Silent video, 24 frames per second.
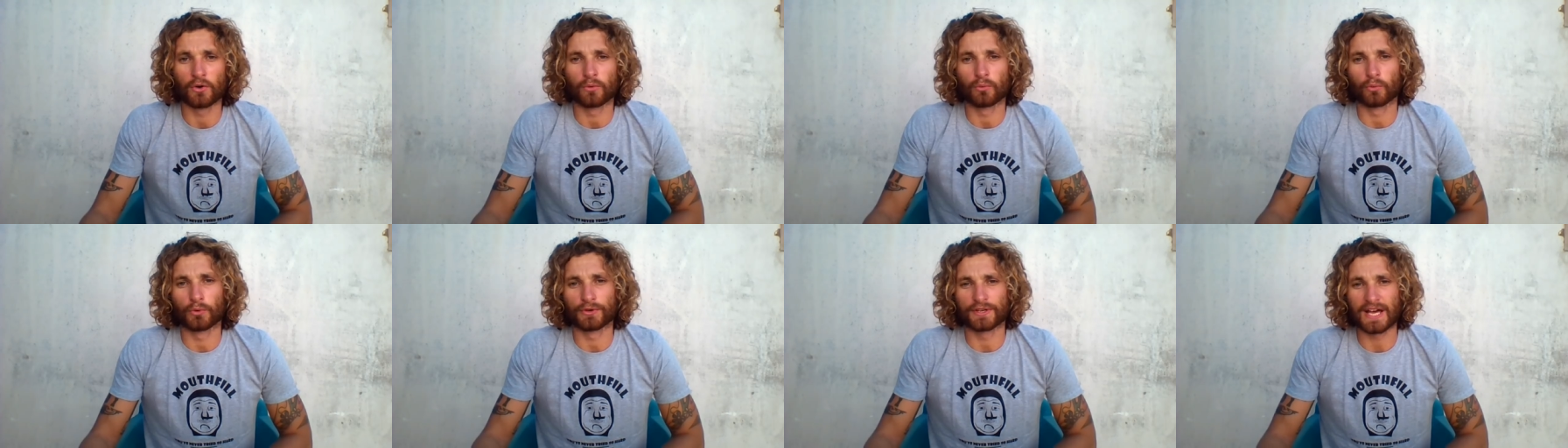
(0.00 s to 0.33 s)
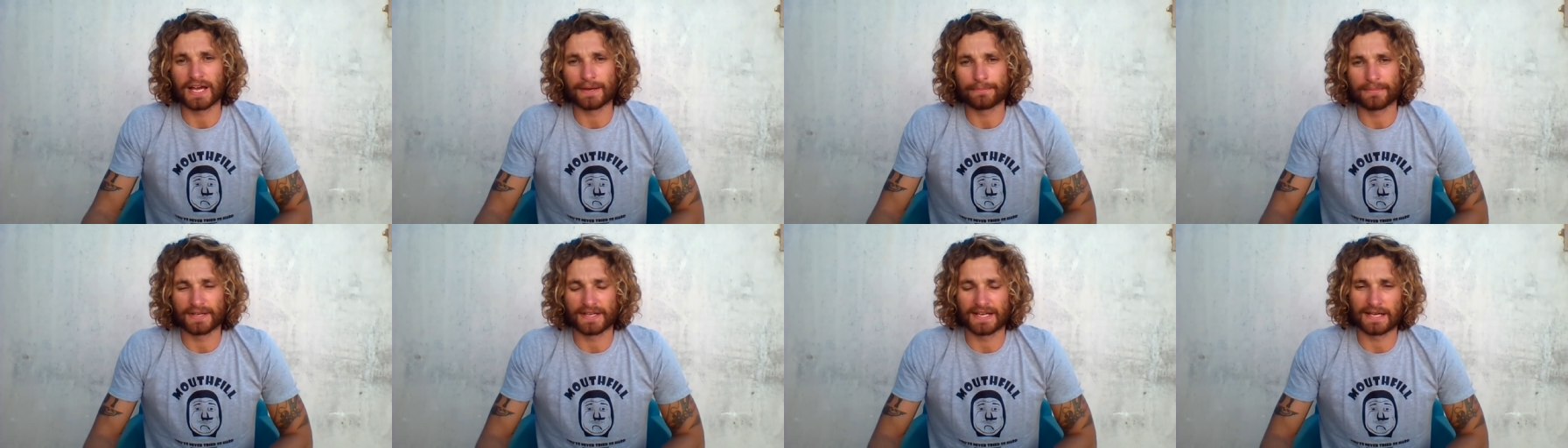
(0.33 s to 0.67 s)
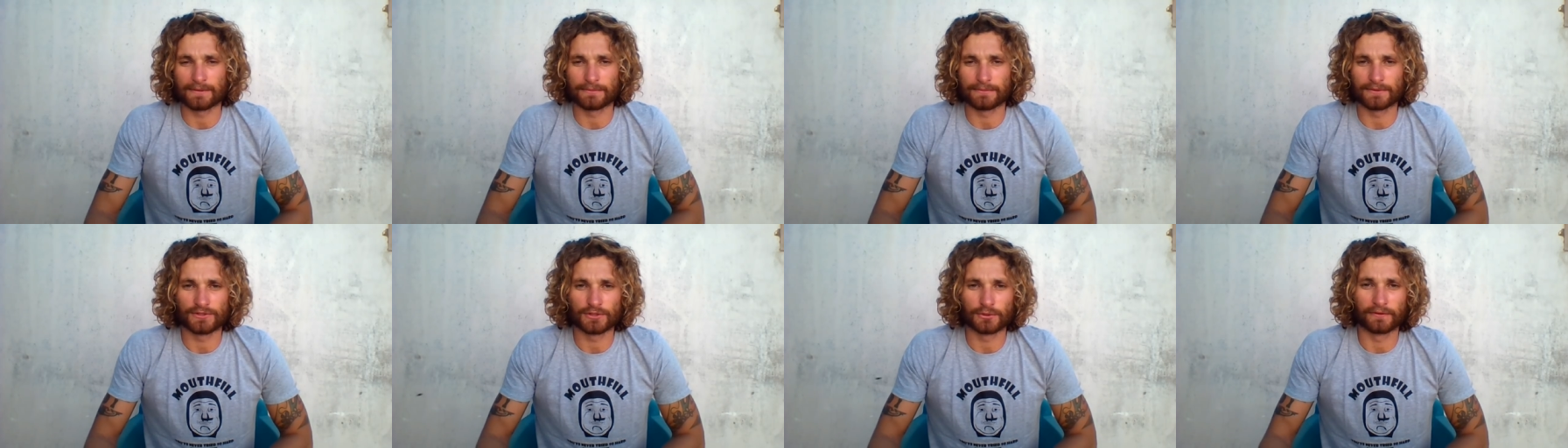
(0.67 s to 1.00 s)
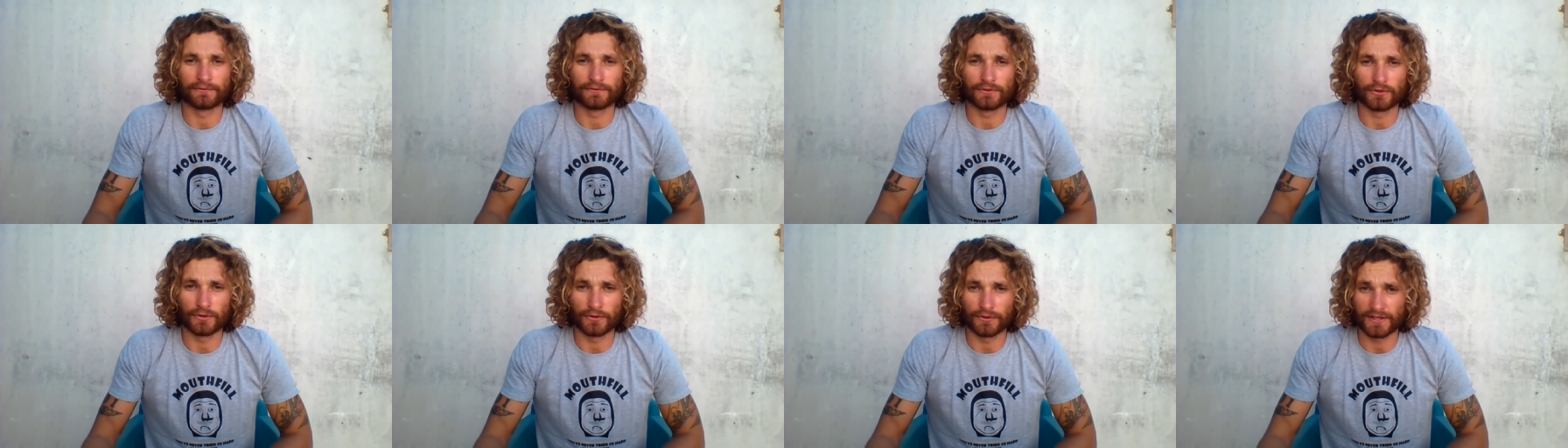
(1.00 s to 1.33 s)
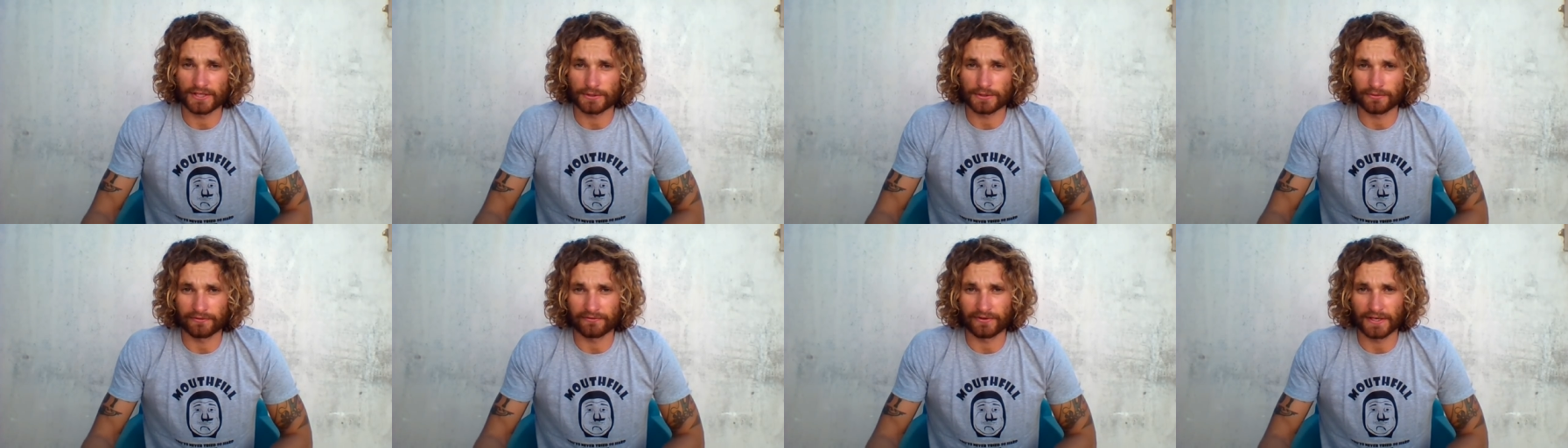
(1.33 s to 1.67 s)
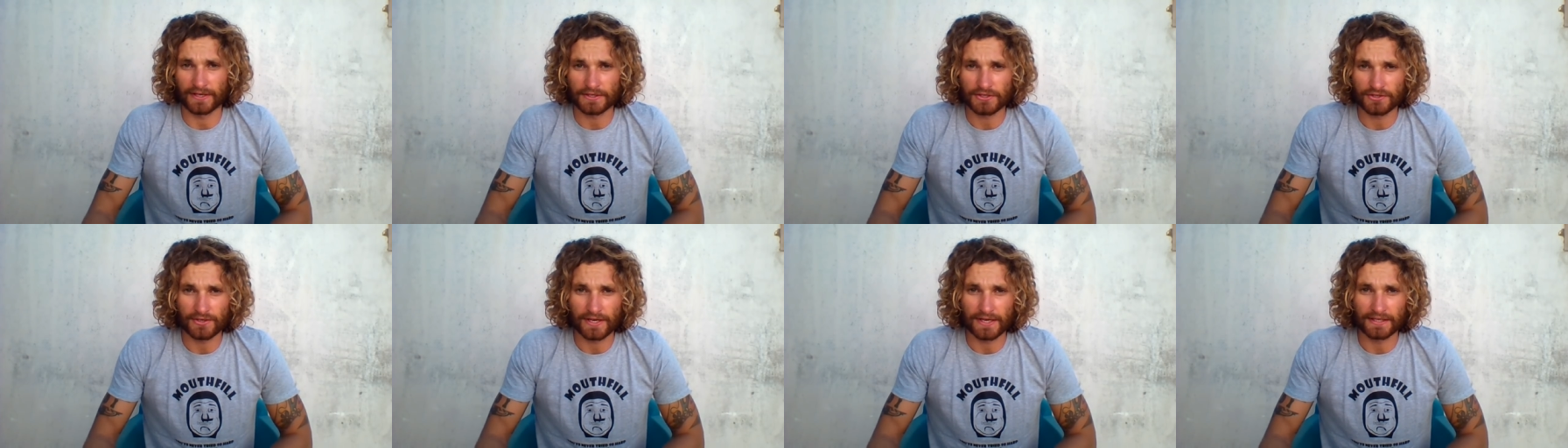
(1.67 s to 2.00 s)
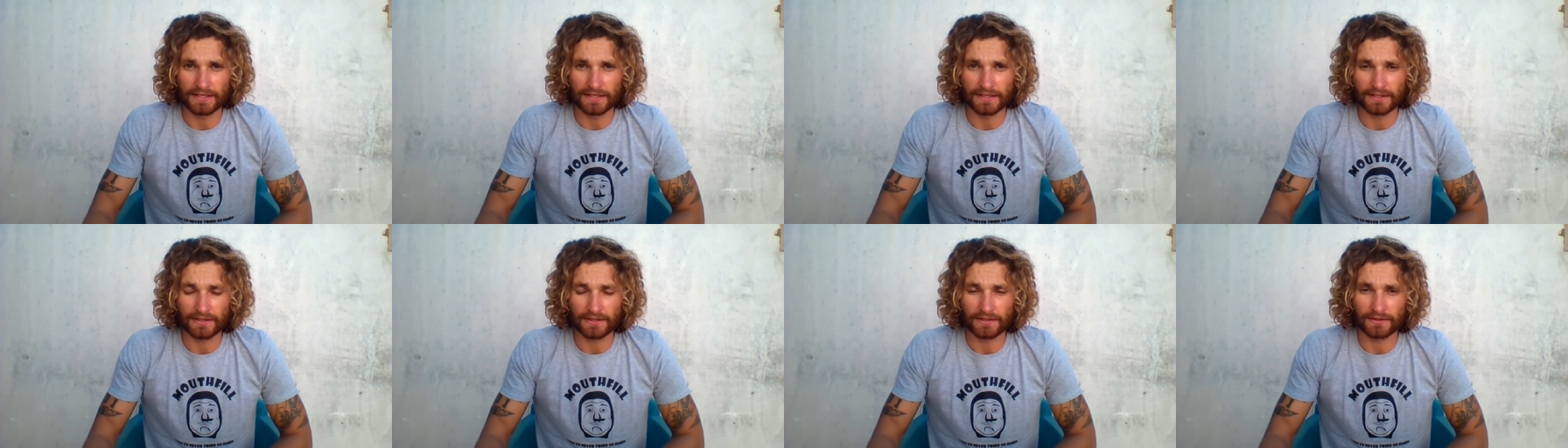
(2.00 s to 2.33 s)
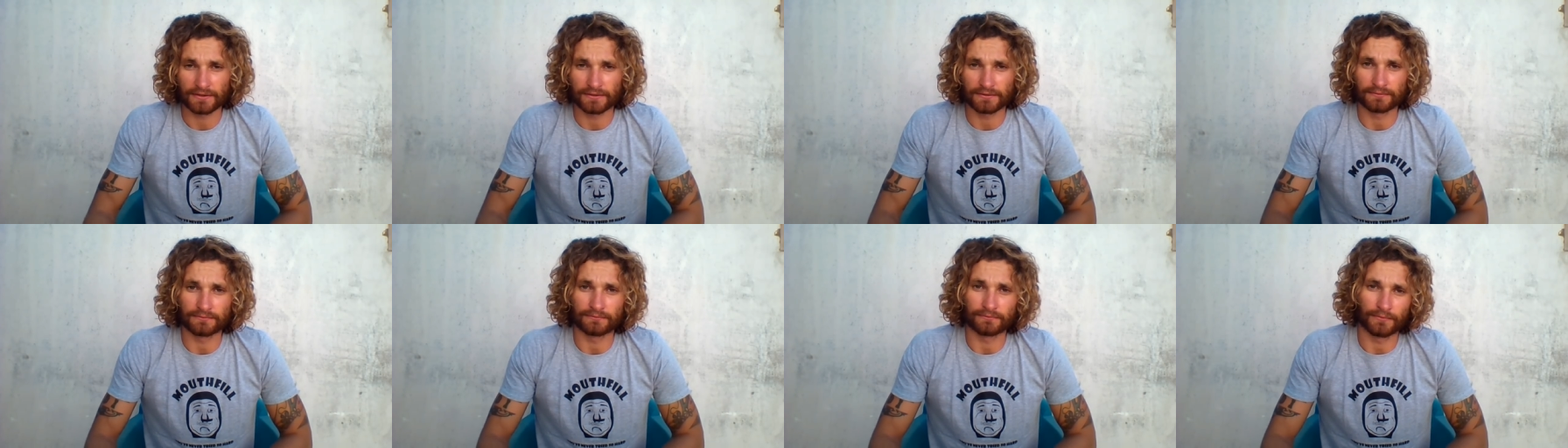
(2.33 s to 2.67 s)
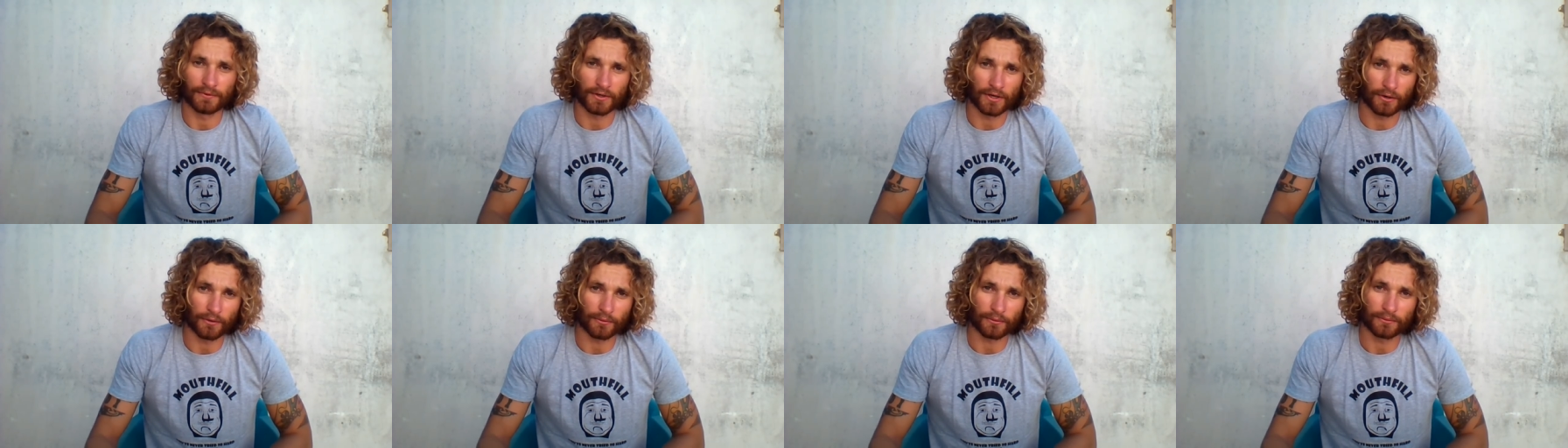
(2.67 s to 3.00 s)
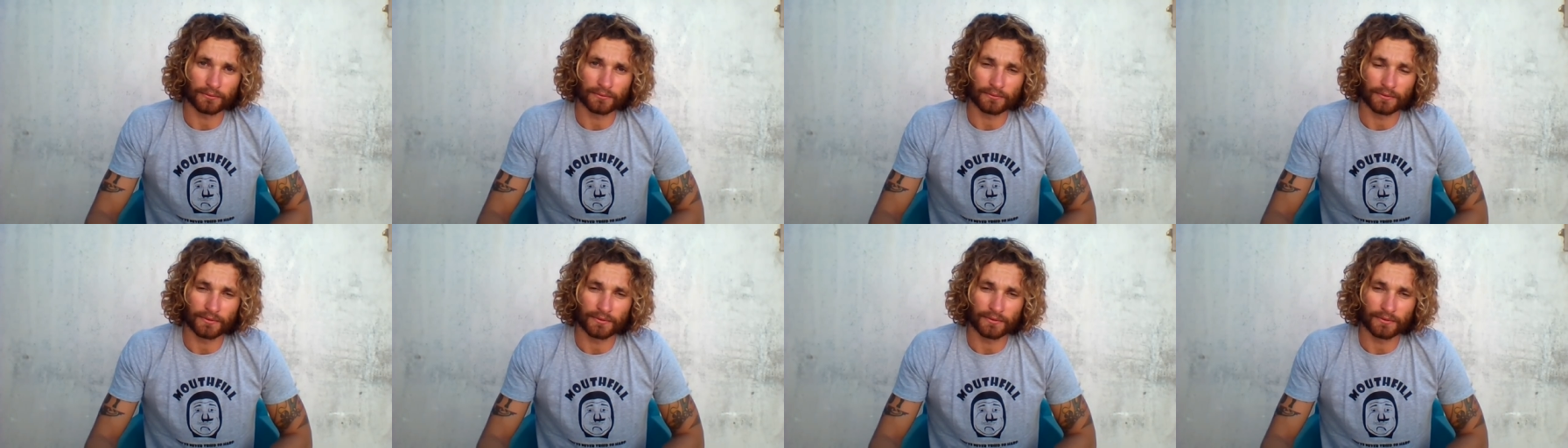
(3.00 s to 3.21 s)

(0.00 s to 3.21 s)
Would I been able to have done this with HIIT training? No.